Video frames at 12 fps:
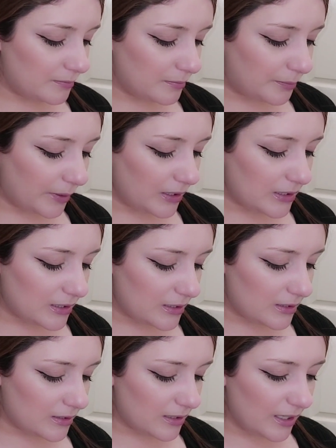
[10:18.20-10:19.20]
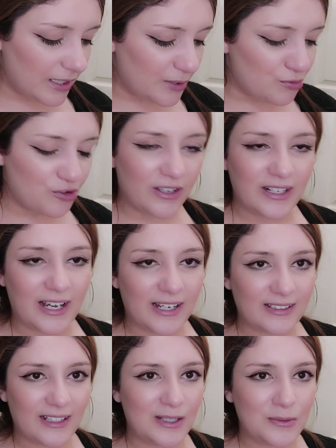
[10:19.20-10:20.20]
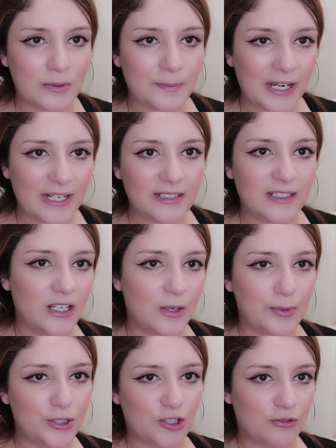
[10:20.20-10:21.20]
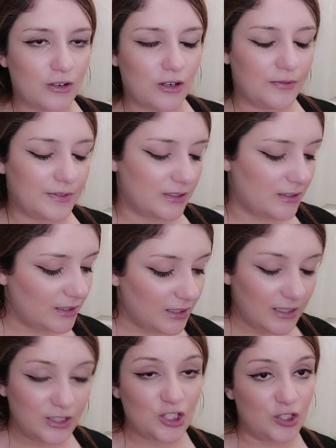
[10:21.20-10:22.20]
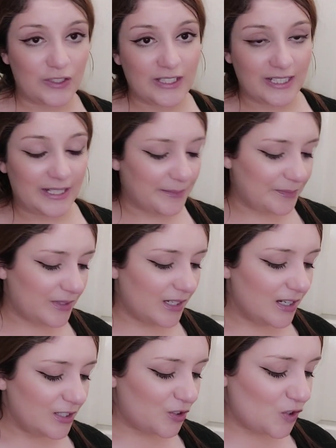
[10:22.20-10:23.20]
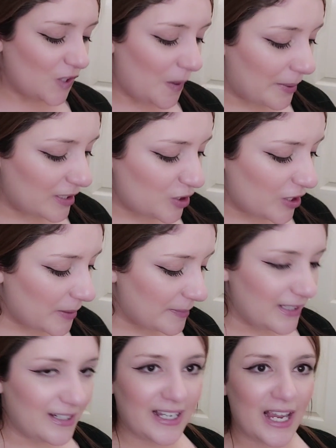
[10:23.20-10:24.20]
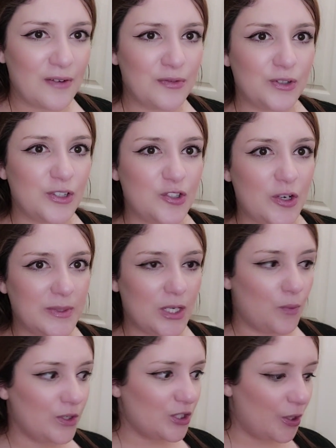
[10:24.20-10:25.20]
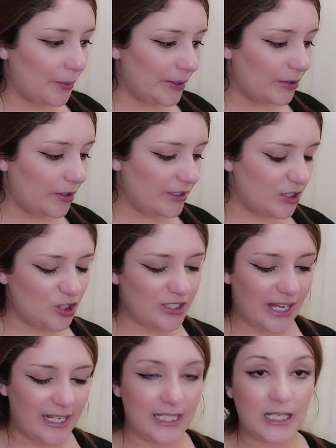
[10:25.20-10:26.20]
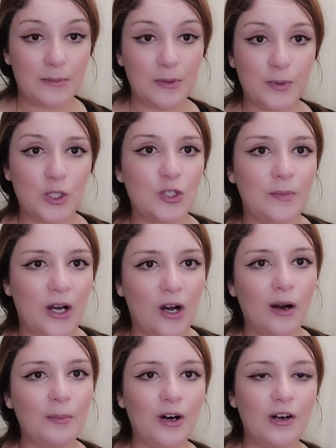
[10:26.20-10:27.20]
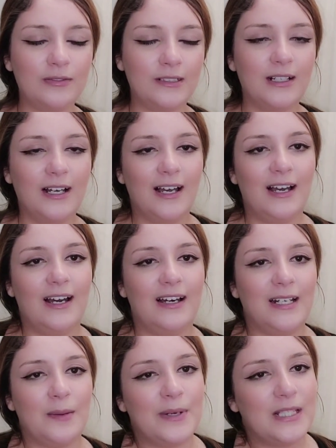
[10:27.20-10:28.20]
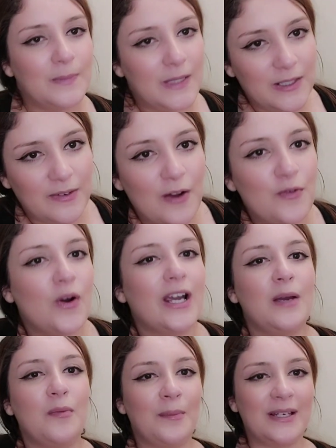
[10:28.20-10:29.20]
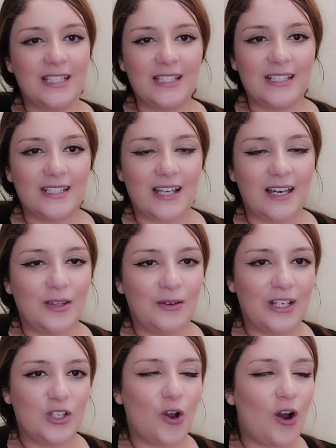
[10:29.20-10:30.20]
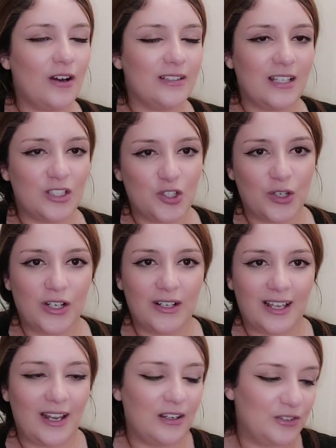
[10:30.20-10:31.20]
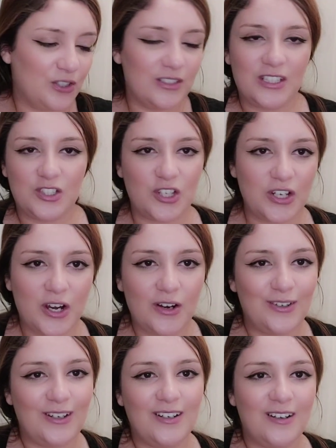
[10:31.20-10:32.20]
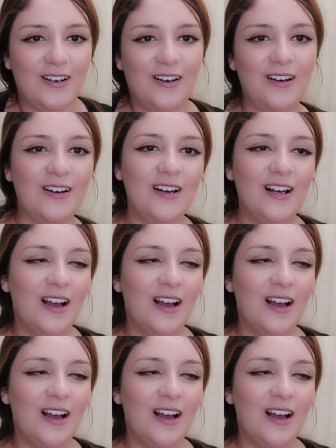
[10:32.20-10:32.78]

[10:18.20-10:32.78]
But yeah, he was trying to act like he was bad and he could push her off, and she lost it. So she started punching him, and then like everyone on the tram was like, "What's going on?" And she's like, "He keeps pushing my arm off." And like, best believe everyone came on my sister's side. They were like, "You can't touch her, like, you can't touch a girl, la la la."